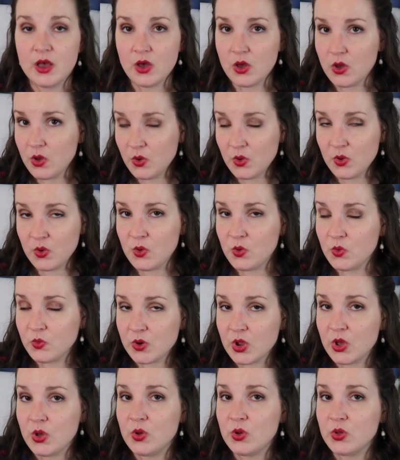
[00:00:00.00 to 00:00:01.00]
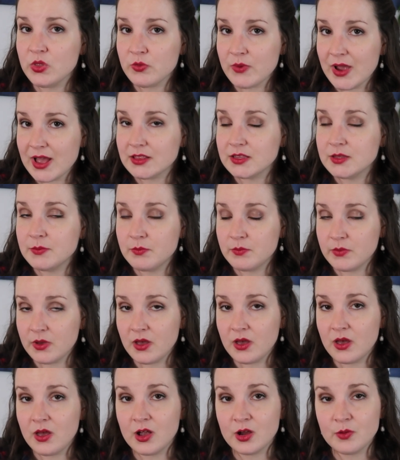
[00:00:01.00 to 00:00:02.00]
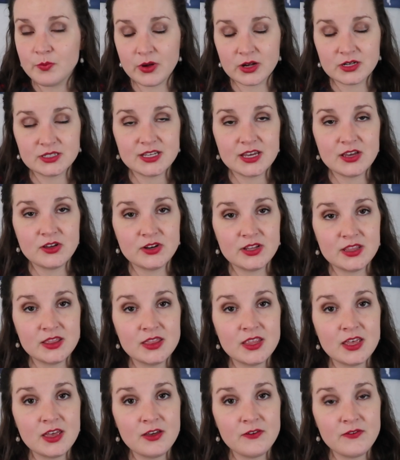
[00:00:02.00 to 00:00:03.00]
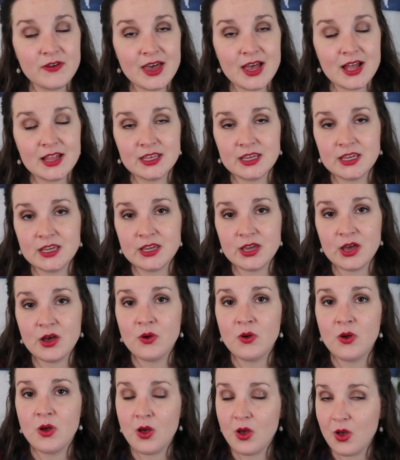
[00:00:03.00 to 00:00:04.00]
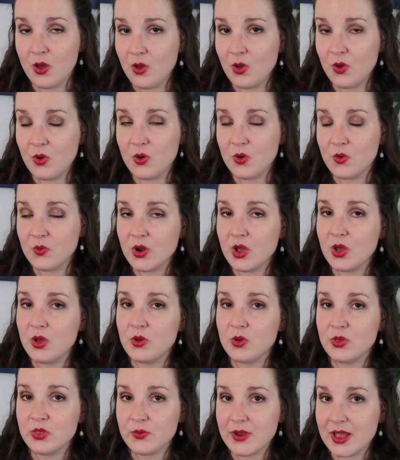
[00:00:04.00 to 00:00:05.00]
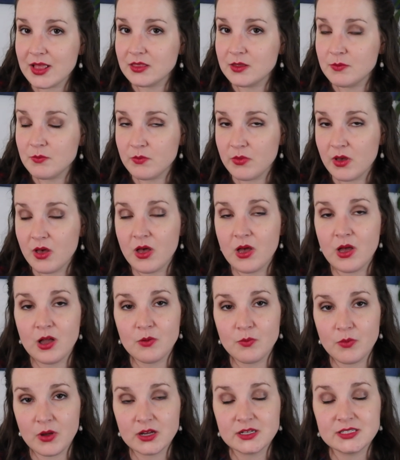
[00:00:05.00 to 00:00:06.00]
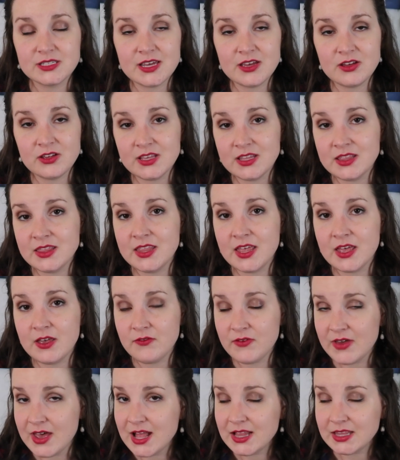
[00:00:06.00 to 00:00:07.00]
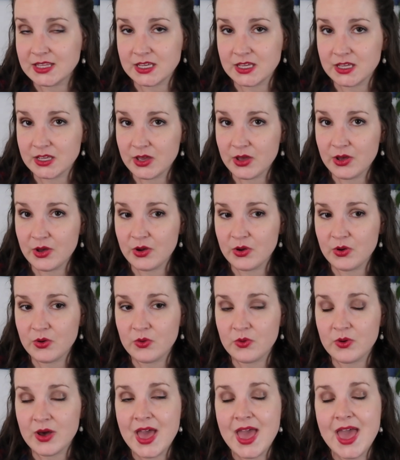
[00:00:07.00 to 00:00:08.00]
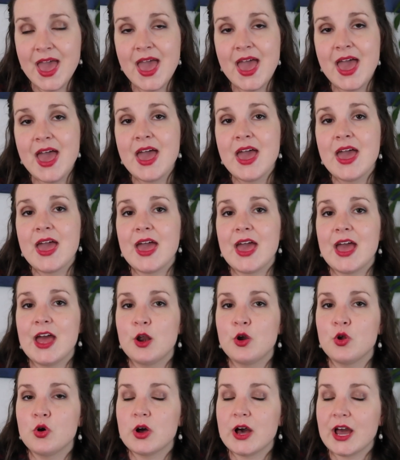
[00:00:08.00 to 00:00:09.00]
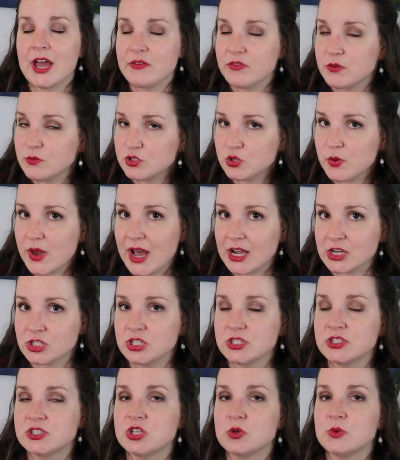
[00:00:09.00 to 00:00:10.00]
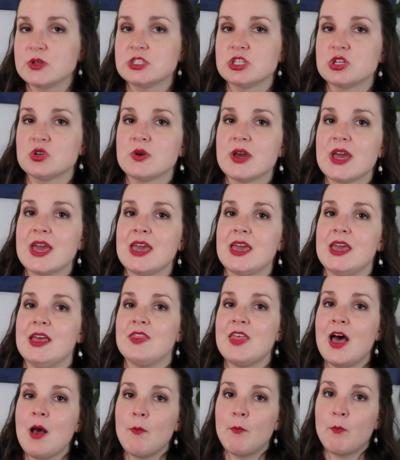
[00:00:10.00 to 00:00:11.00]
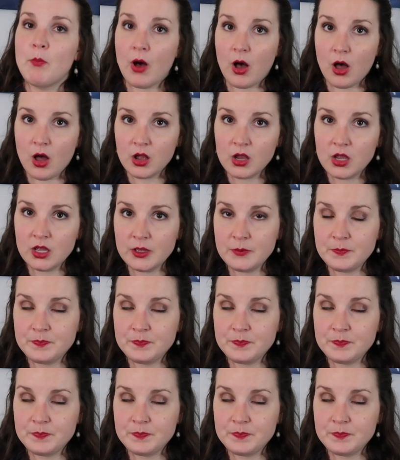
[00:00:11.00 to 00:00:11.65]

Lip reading: oh, roll the Rattlin Bog, bog down in the valley, oh. Oh, roll the Rattlin Bog, bog down in the valley, oh. And I have them do action. So we do, in that bog,